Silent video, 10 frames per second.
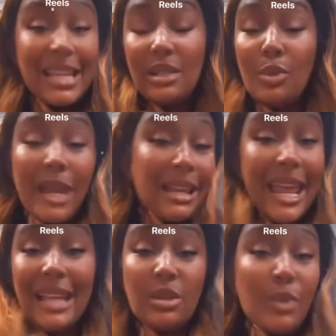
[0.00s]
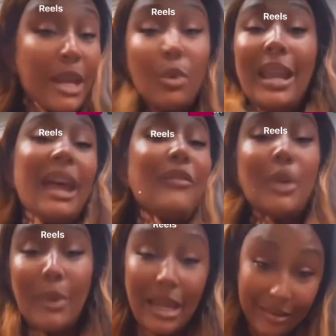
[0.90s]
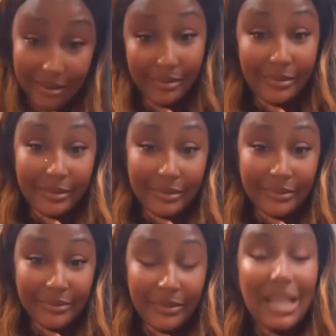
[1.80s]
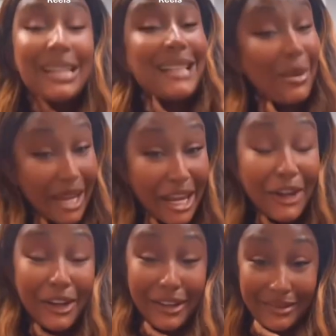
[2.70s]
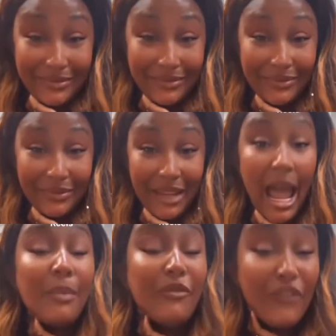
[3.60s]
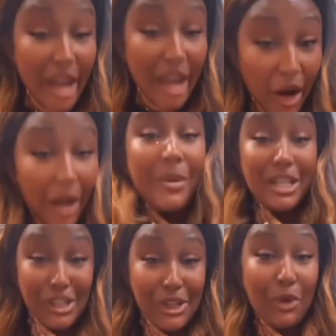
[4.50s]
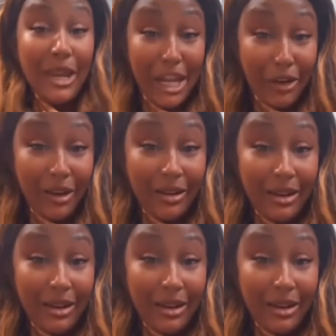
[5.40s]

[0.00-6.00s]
this week, next week, whatever week. Because I'm here. I'm very much so here.